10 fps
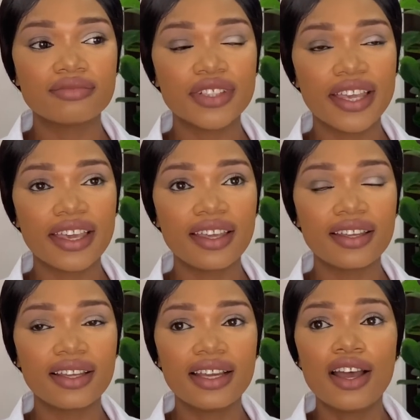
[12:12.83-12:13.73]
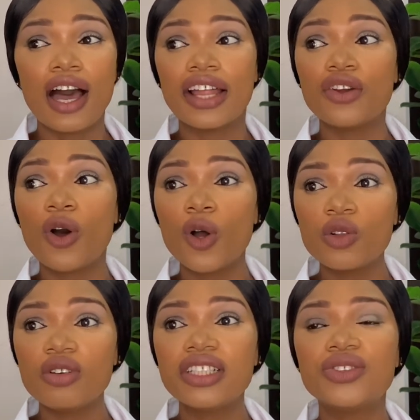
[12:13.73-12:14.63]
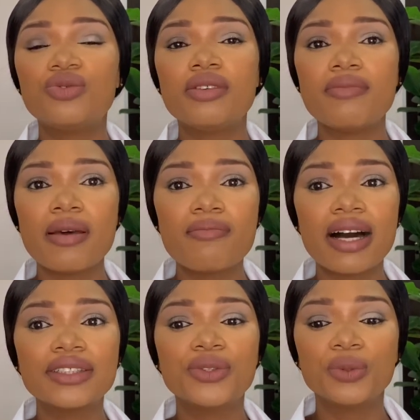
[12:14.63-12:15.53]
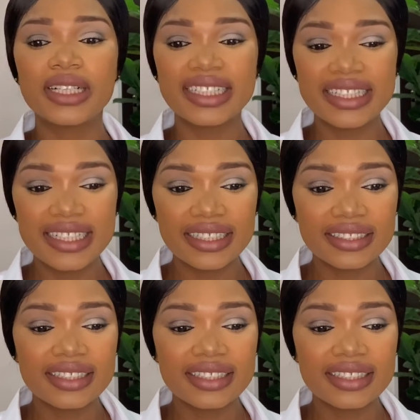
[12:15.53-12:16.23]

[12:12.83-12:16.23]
Okay, and always remember to clean,